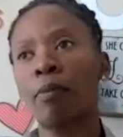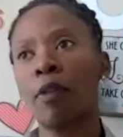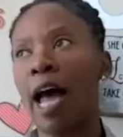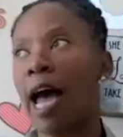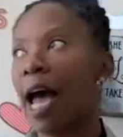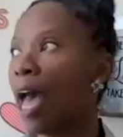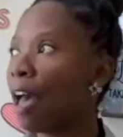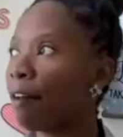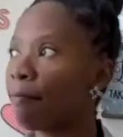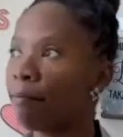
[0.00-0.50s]

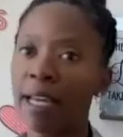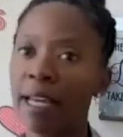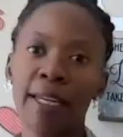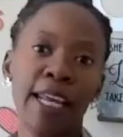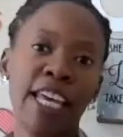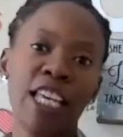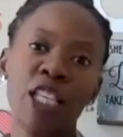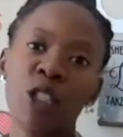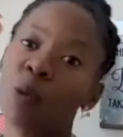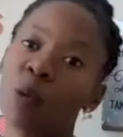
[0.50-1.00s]
I have my
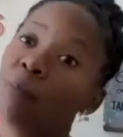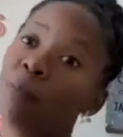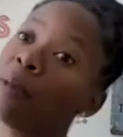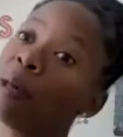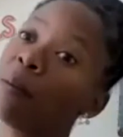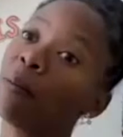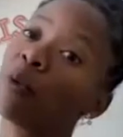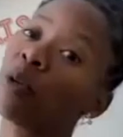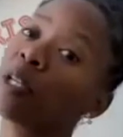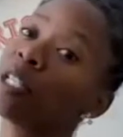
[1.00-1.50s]
days when
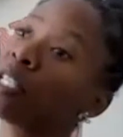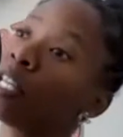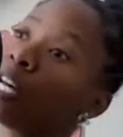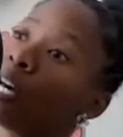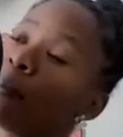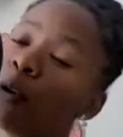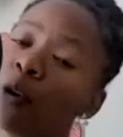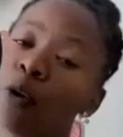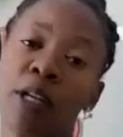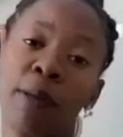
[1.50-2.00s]
memories
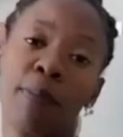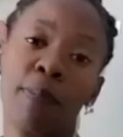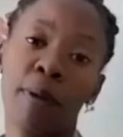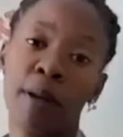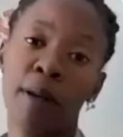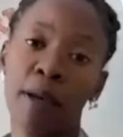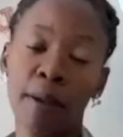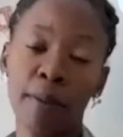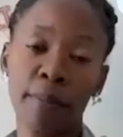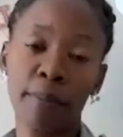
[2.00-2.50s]
come creeping
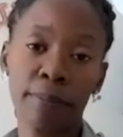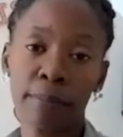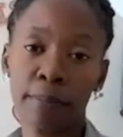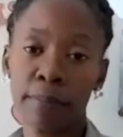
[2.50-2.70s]
up